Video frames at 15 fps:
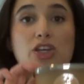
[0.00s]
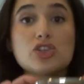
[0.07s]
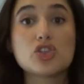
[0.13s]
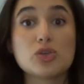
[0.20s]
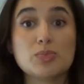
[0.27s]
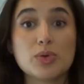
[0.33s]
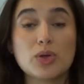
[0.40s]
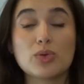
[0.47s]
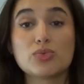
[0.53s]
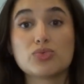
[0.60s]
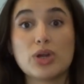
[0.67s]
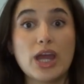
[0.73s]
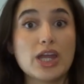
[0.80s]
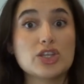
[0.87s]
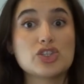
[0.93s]
super
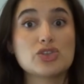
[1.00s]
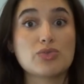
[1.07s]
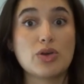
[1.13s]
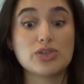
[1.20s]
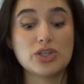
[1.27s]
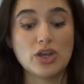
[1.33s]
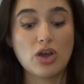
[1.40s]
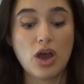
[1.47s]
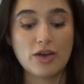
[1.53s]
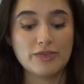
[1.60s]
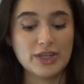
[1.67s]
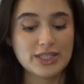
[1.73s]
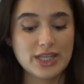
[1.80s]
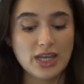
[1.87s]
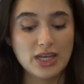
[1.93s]
rich roasted
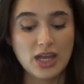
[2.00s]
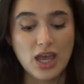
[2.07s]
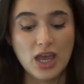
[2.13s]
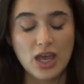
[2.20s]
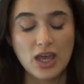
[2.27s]
coffee scent.